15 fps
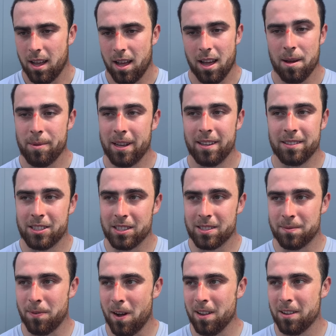I mean,
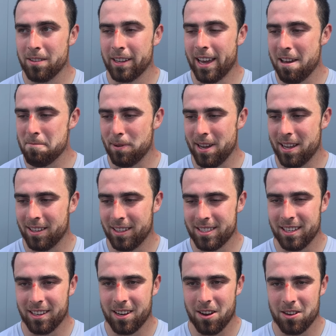just follow the game plan,
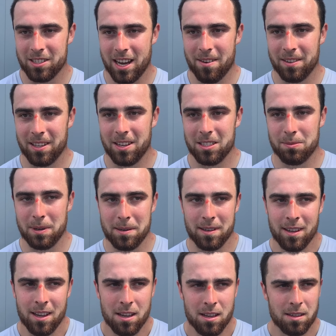listen to Coach Avalos. We
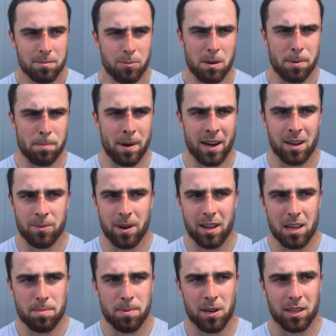prepared
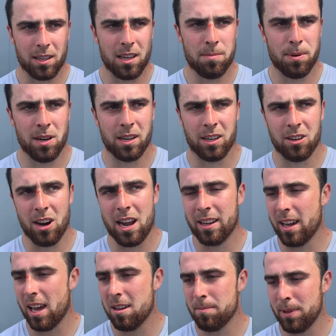well. He put a great
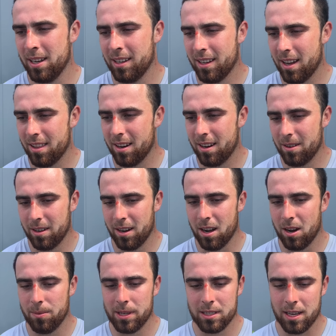game plan together, and, you
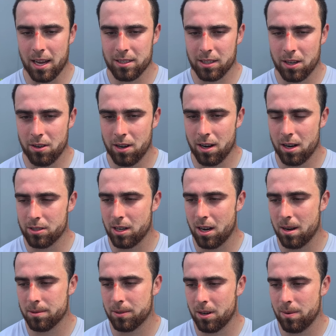know, we just executed our
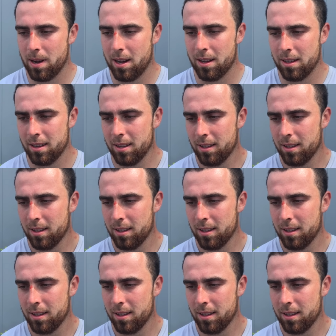jobs real well.